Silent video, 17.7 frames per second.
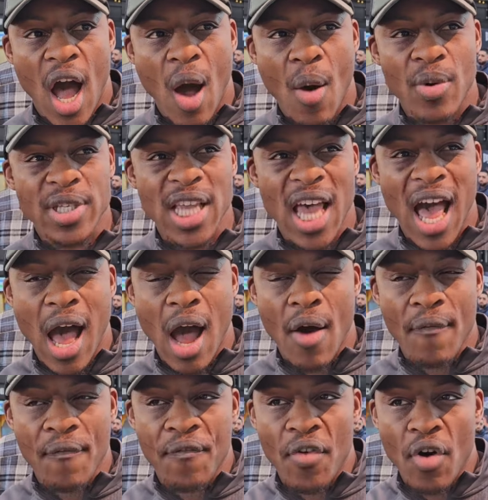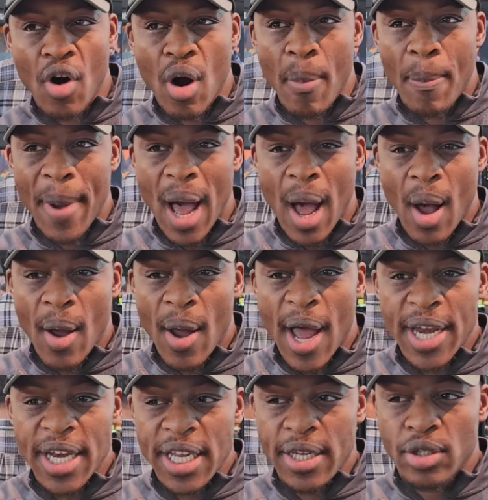I was out for about,
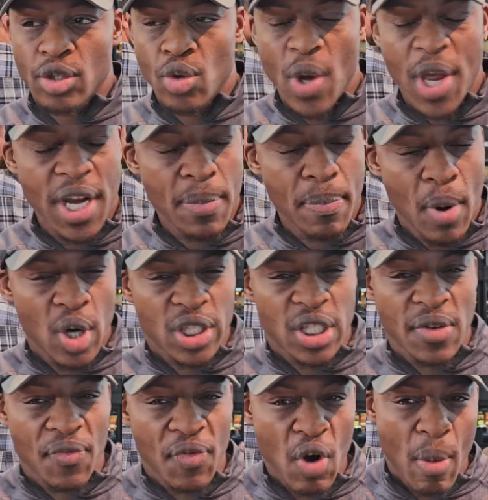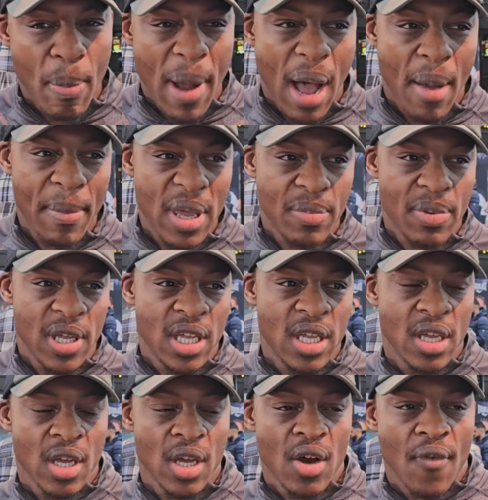I didn't do any boxing for about maybe
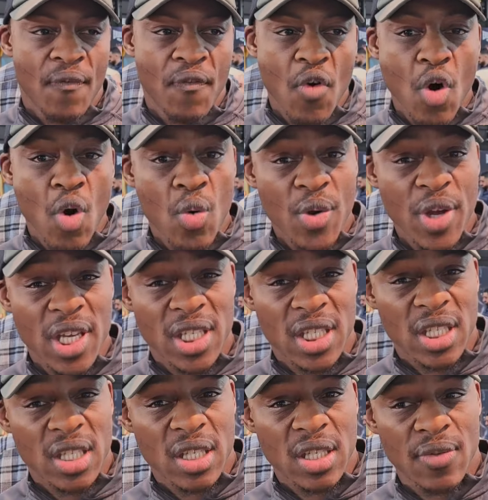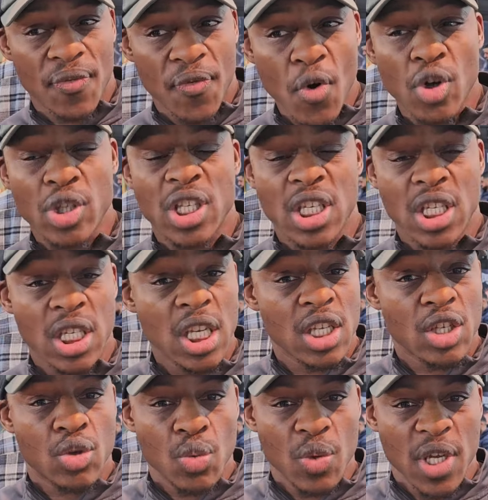4 weeks, 4 to
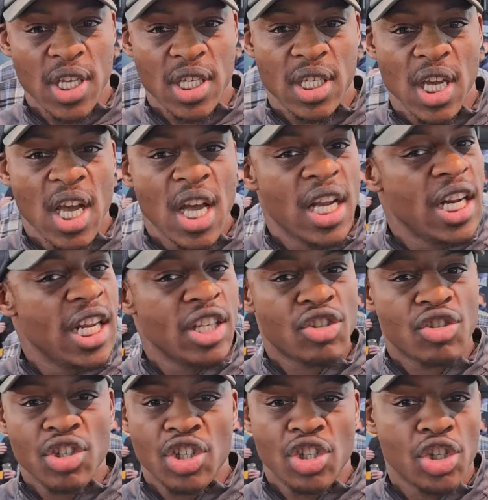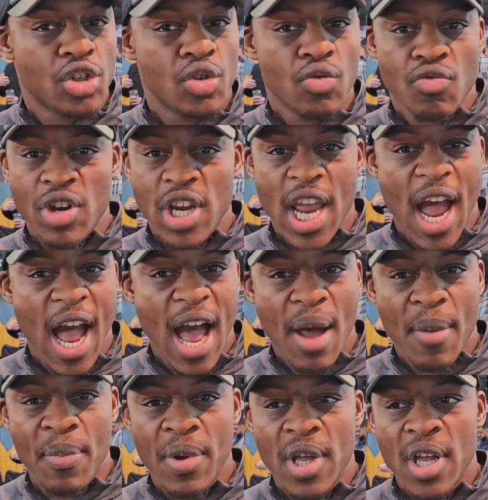6 weeks, literally just
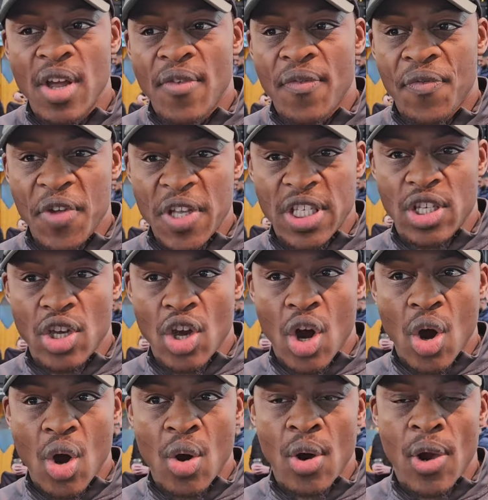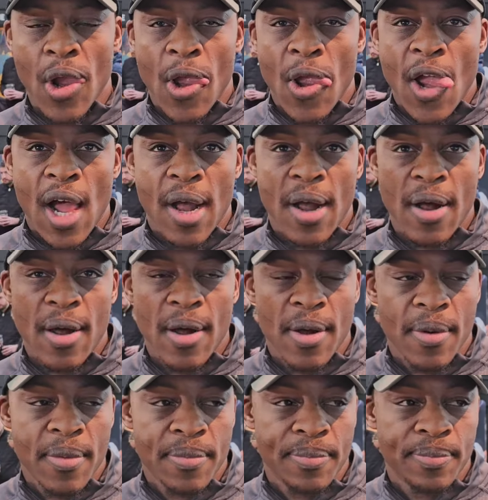rehab, physio.
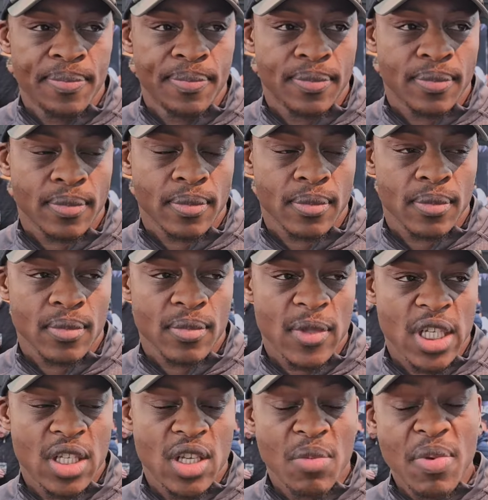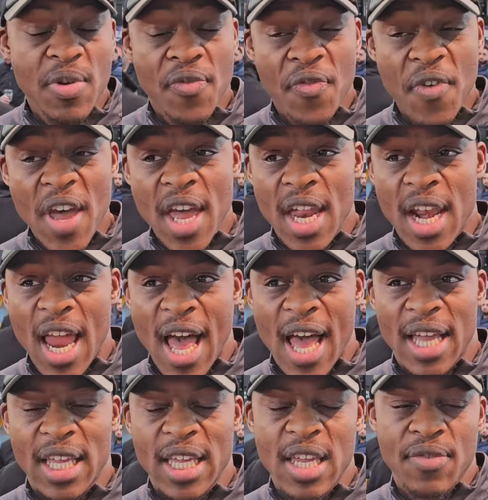To be fair,
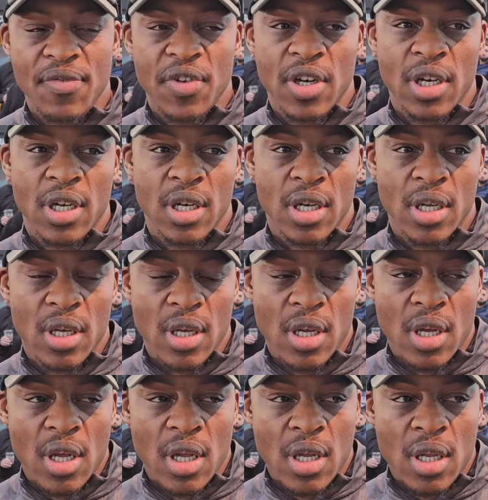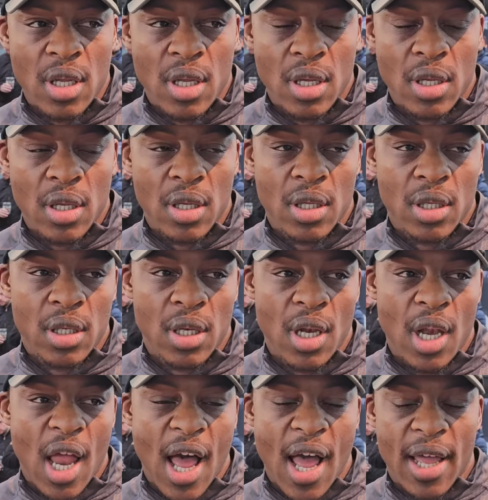like, even
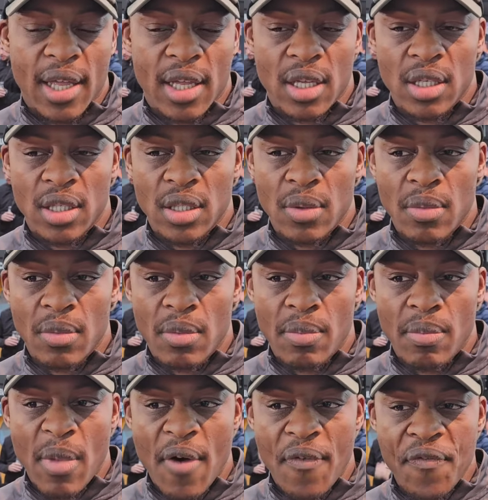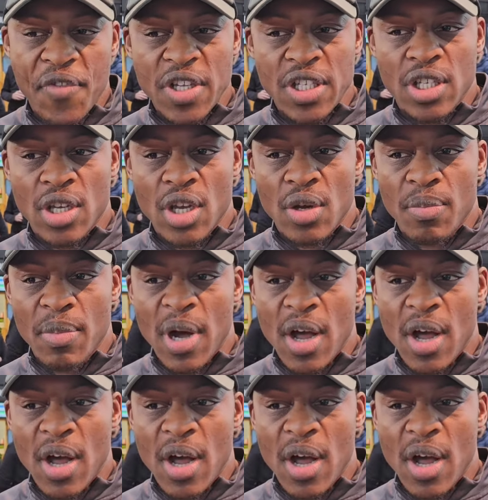like my physio